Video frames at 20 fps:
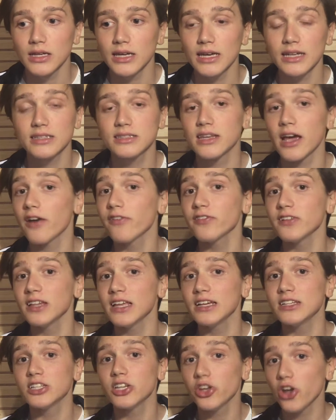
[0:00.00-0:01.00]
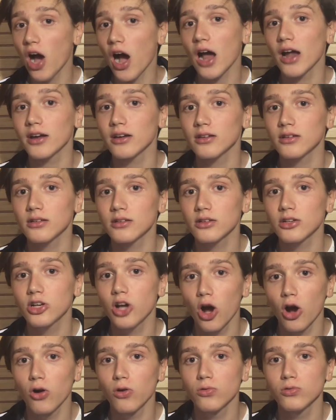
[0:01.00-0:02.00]
it definitely did not
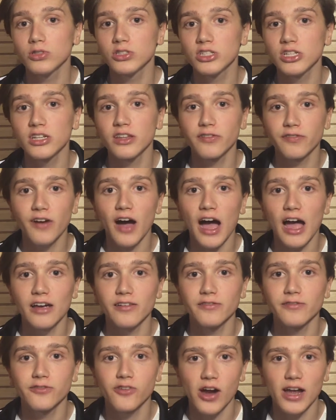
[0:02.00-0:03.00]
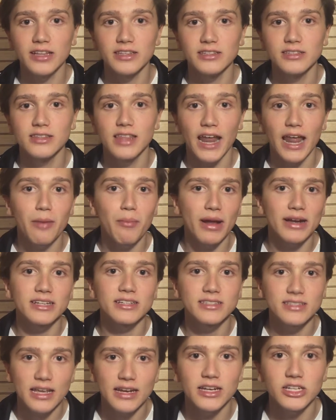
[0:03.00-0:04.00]
go to the 5 friends that I meant
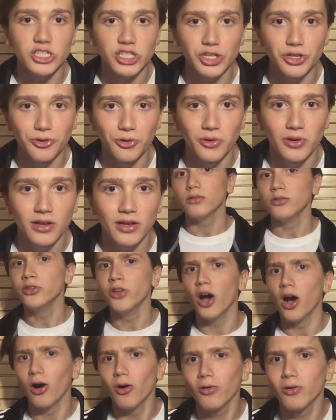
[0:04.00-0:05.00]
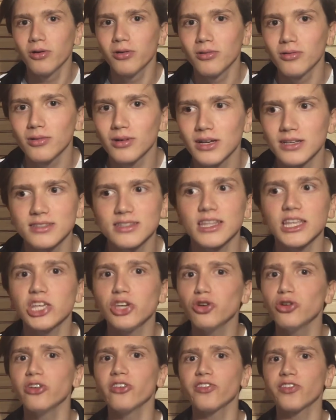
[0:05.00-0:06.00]
to send it to. No, because the
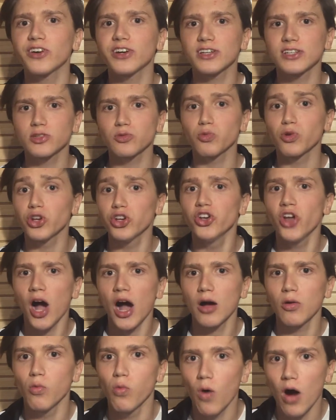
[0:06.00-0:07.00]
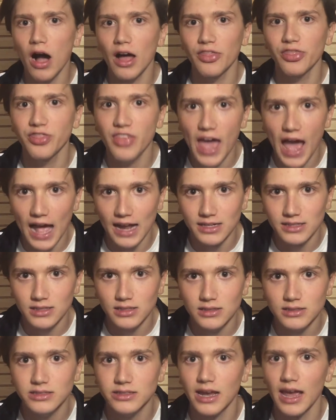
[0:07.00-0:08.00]
universe would not want
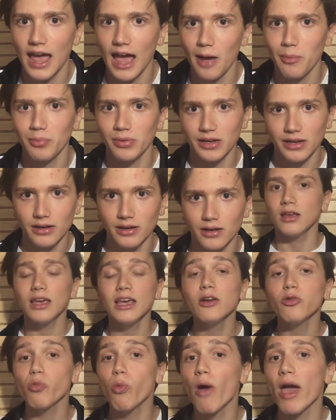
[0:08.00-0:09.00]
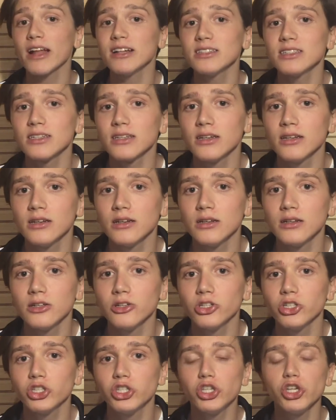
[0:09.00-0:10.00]
that to happen. It went
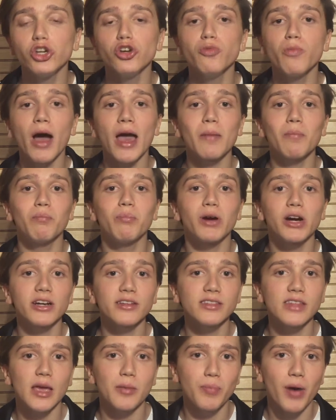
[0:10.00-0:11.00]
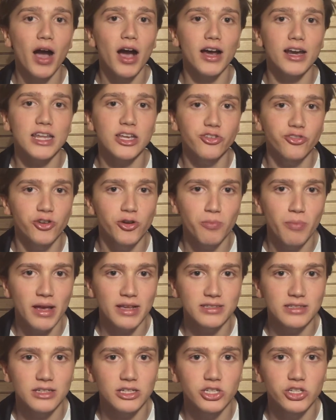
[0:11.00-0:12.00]
to my birthday party group
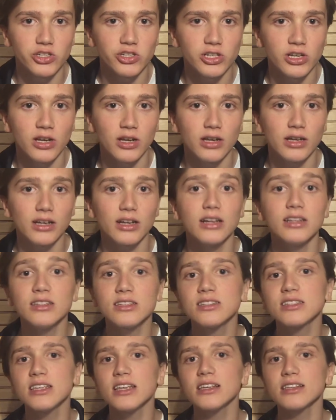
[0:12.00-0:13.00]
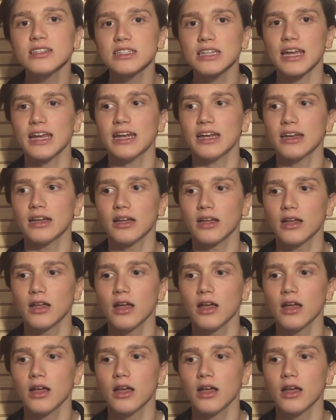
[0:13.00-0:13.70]
message consisting